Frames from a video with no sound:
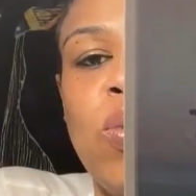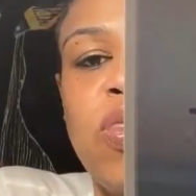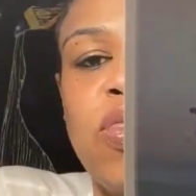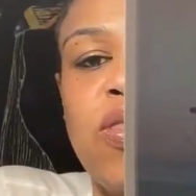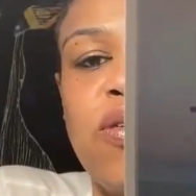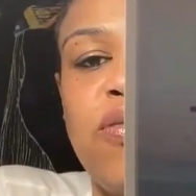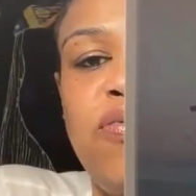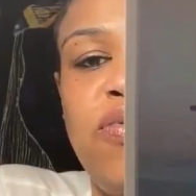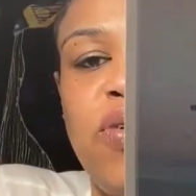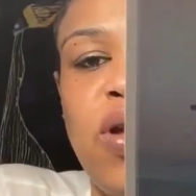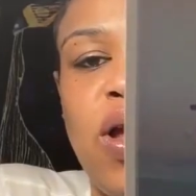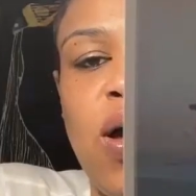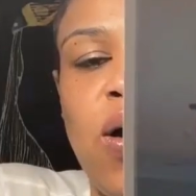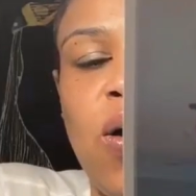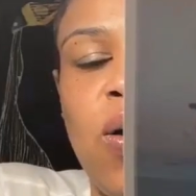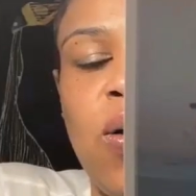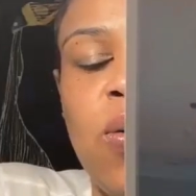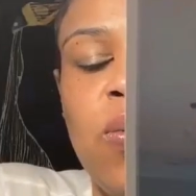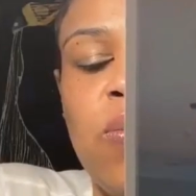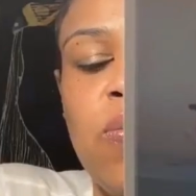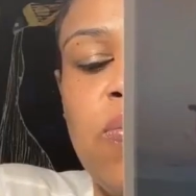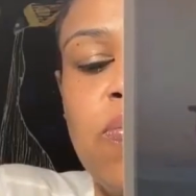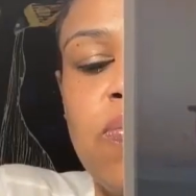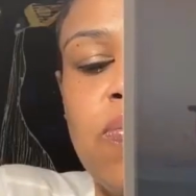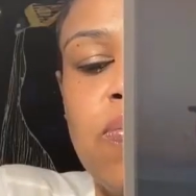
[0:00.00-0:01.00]
with the
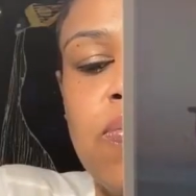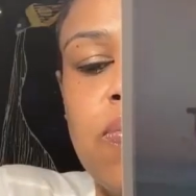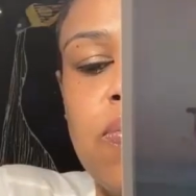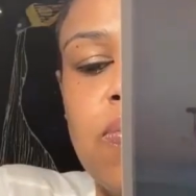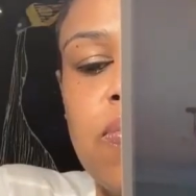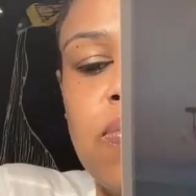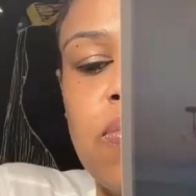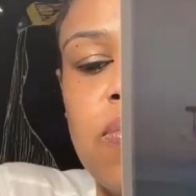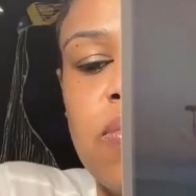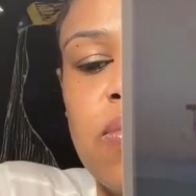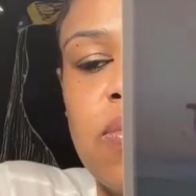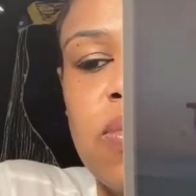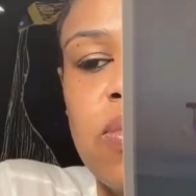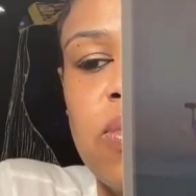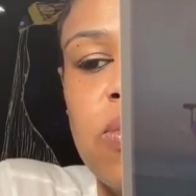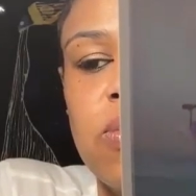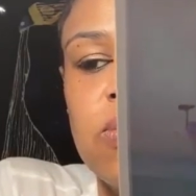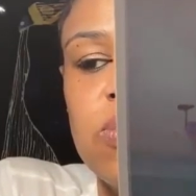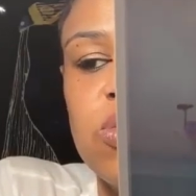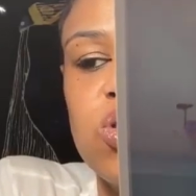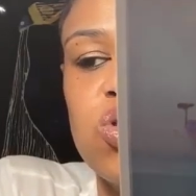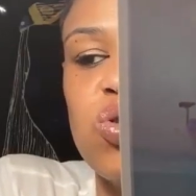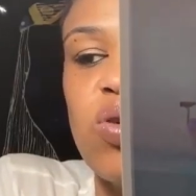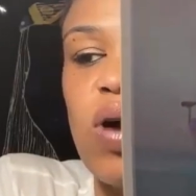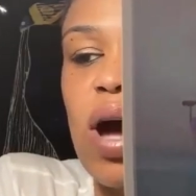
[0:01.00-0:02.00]
flow,
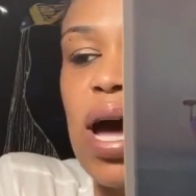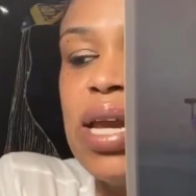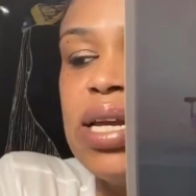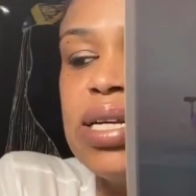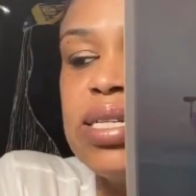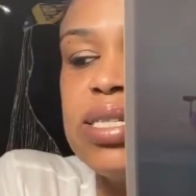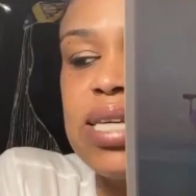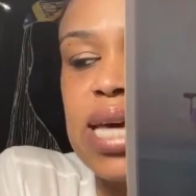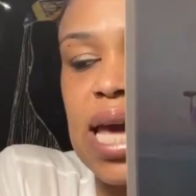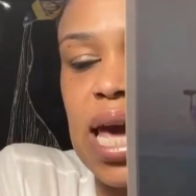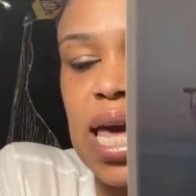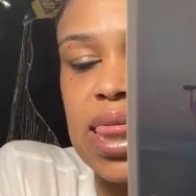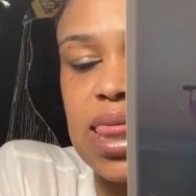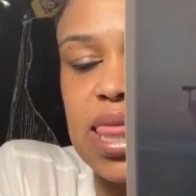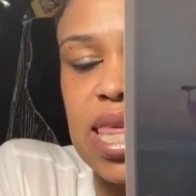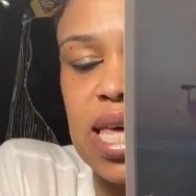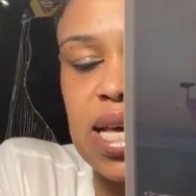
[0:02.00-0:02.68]
trying to take